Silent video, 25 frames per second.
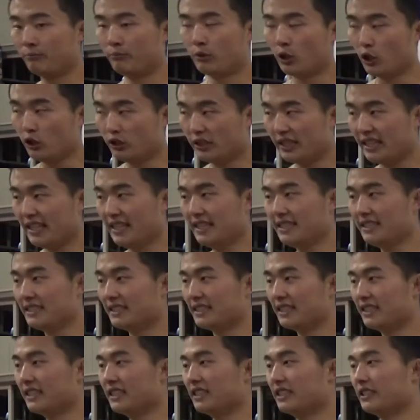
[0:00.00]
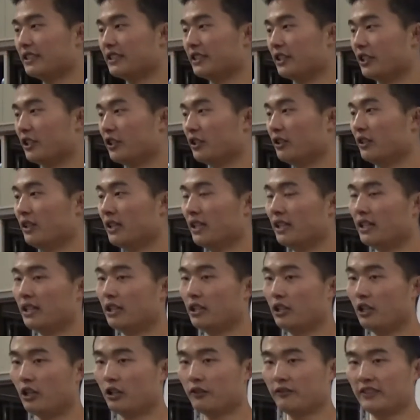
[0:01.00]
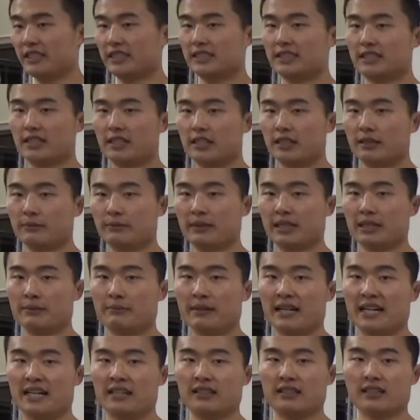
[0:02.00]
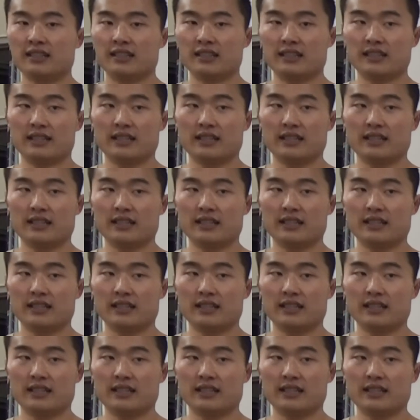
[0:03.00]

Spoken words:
proteins. So a lot of it's going to be about